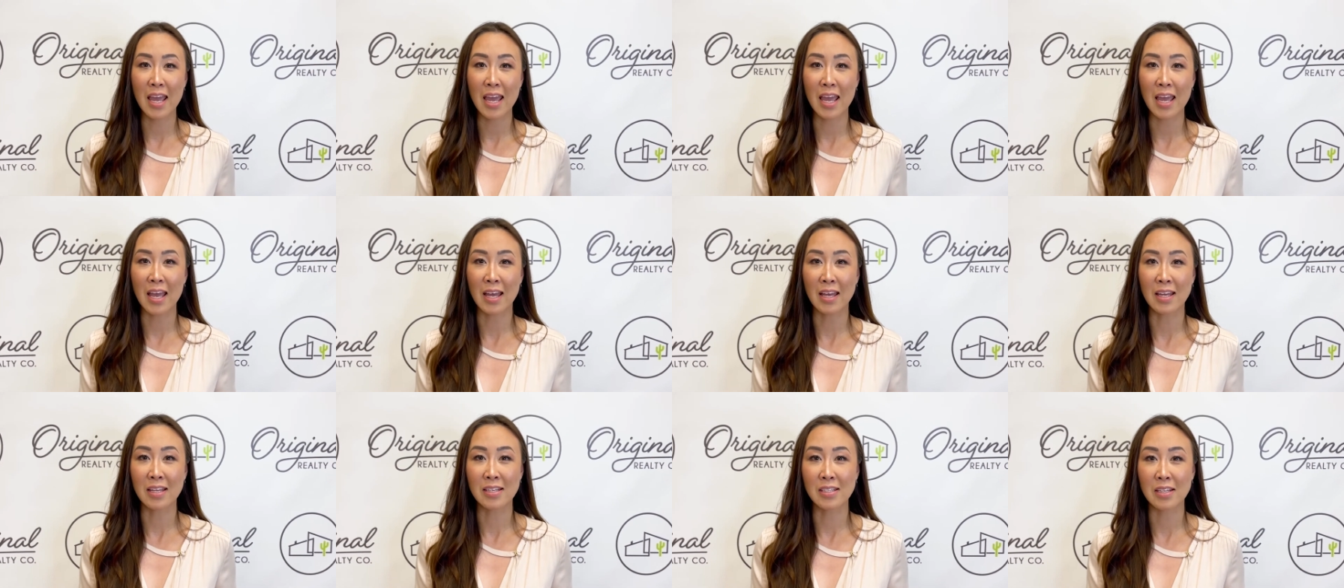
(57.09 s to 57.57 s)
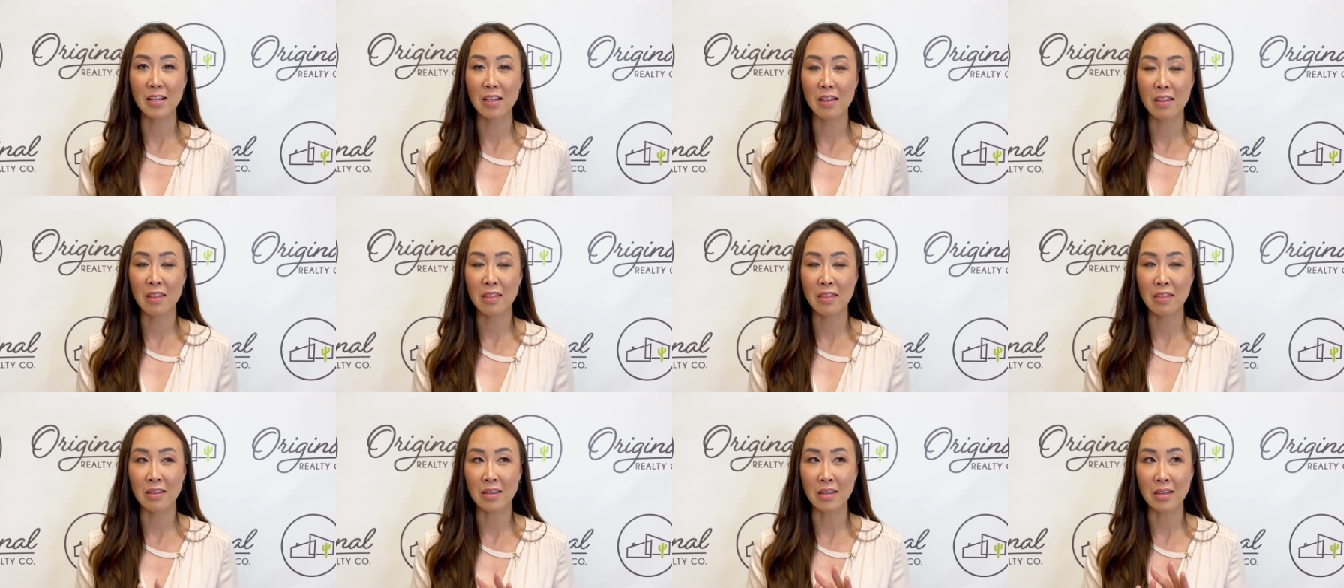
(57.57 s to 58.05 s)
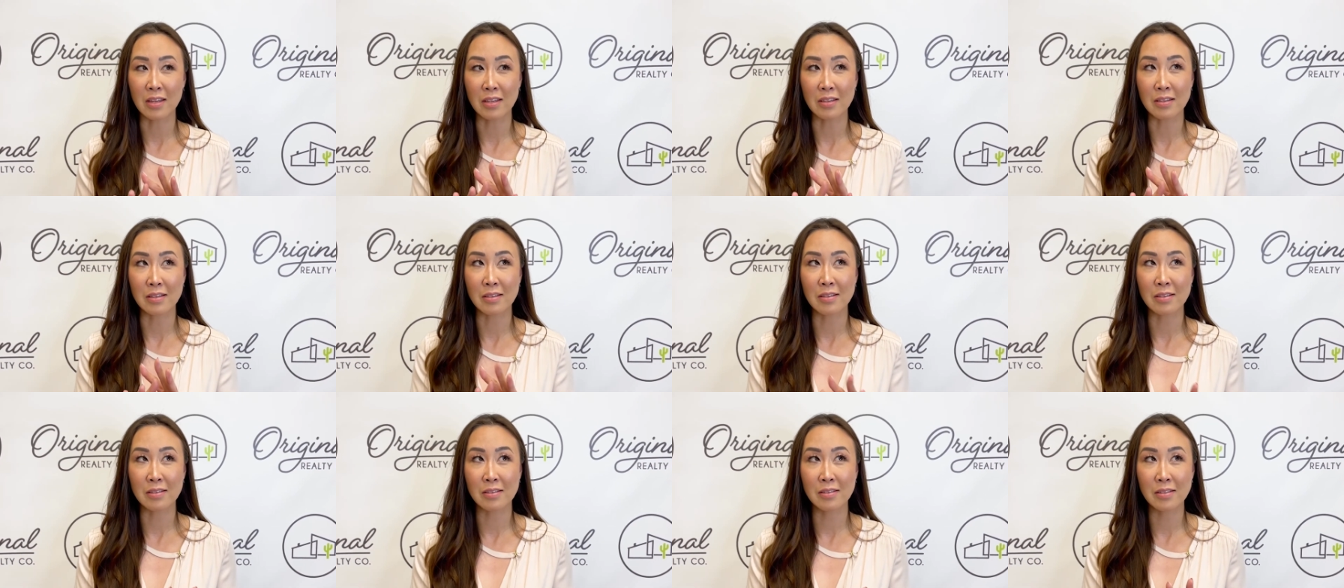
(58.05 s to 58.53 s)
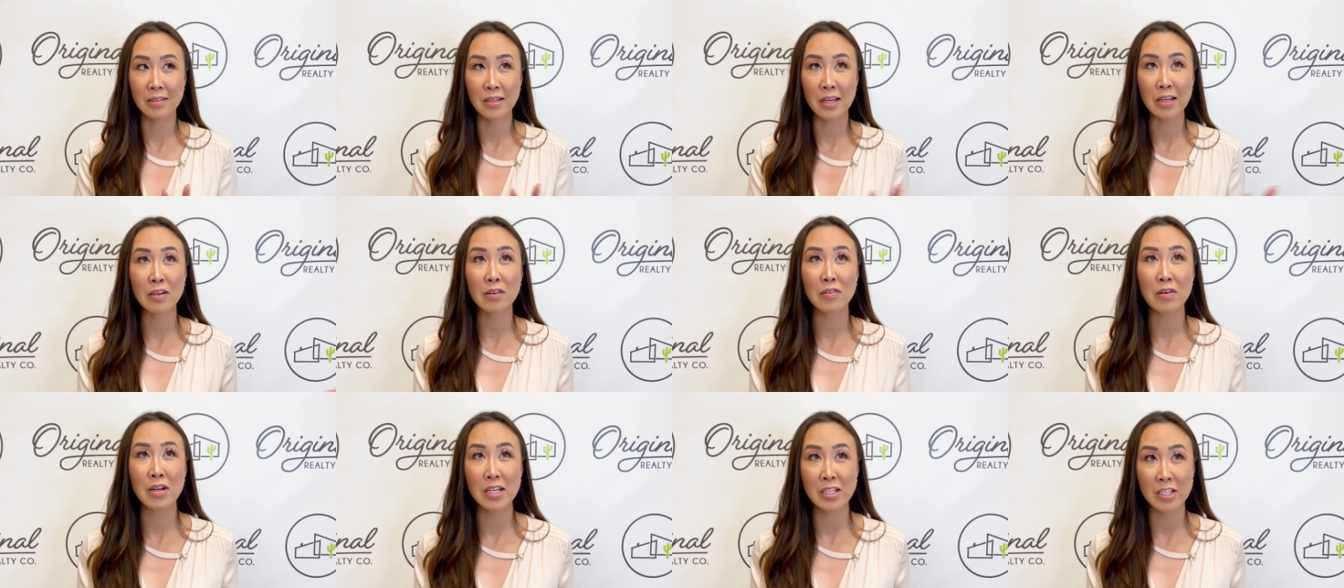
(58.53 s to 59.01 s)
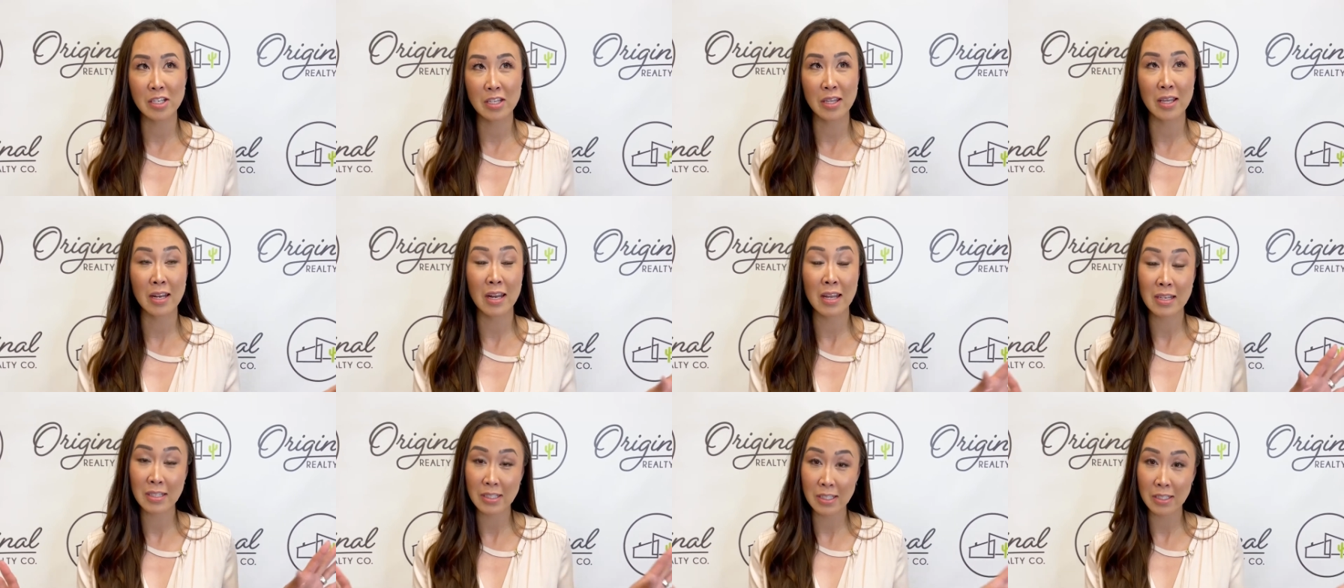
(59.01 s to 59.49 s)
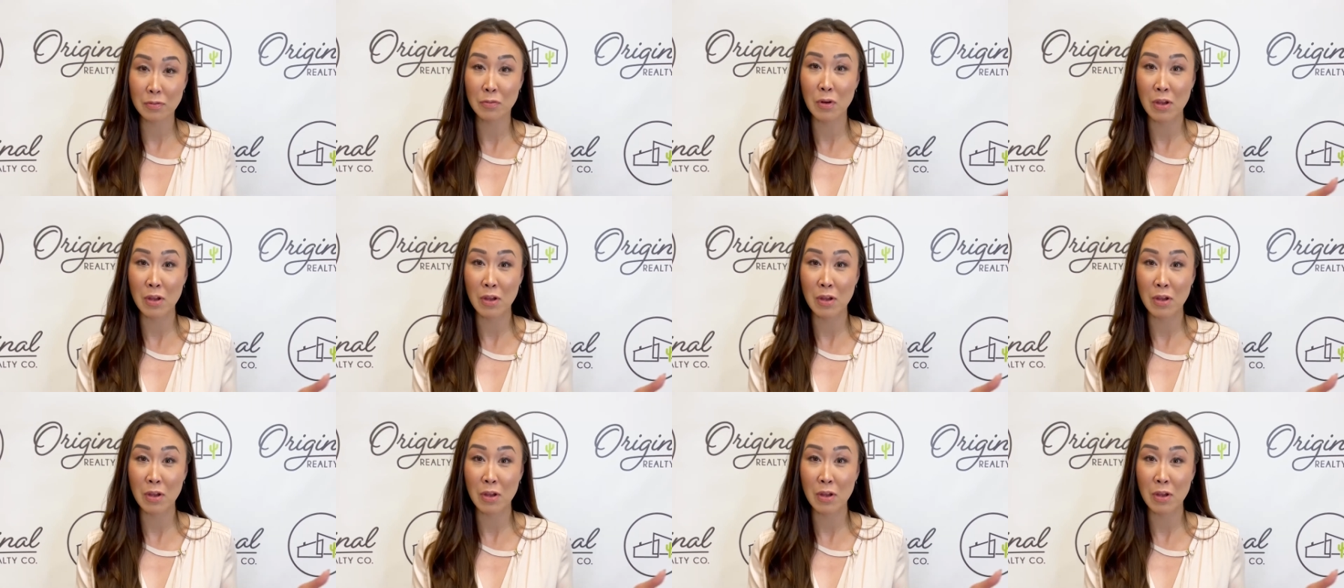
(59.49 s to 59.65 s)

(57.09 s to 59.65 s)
and the decoration that I did,